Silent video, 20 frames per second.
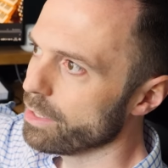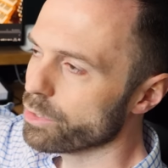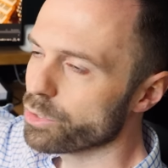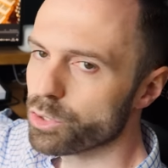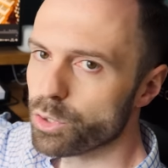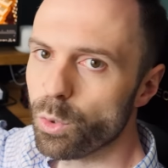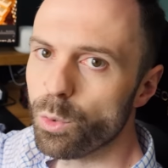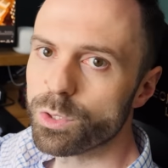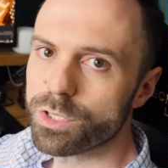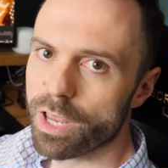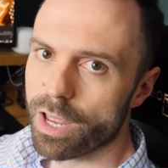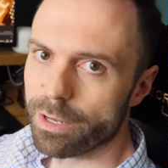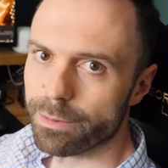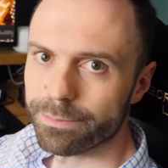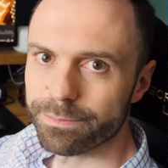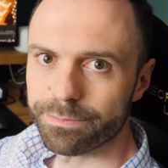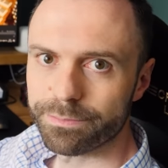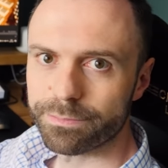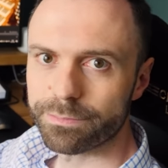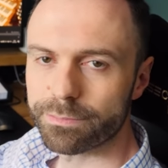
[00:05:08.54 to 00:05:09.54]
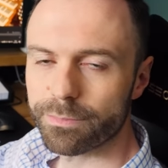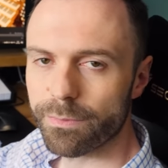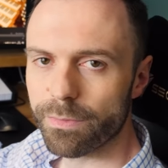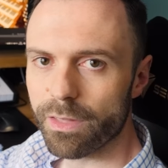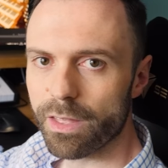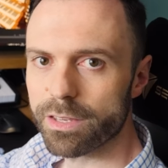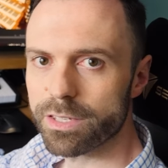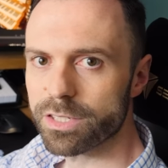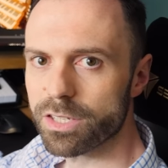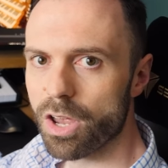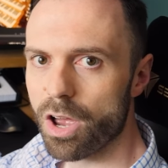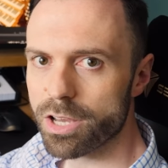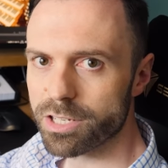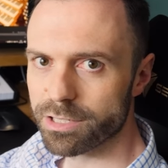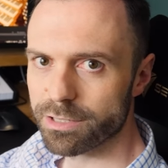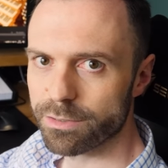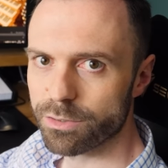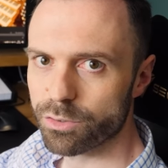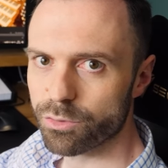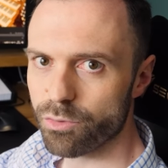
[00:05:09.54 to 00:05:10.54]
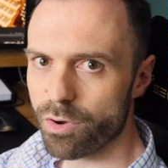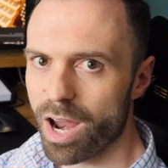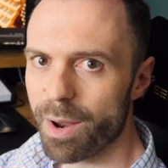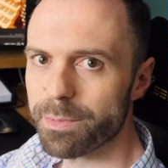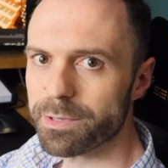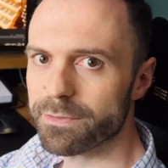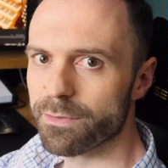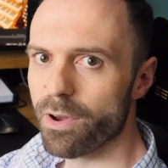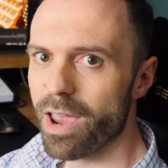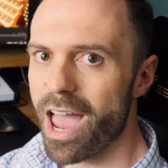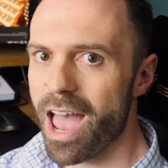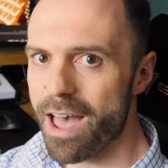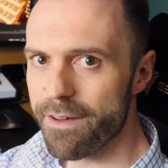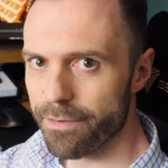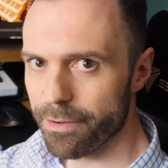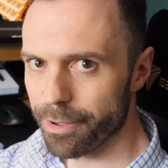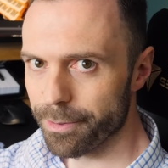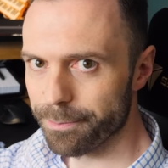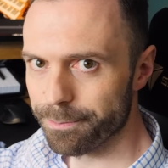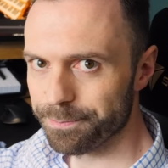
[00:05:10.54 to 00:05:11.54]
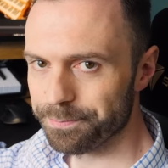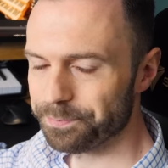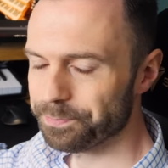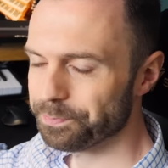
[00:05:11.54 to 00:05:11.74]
Sousa, Stars and Stripes Forever.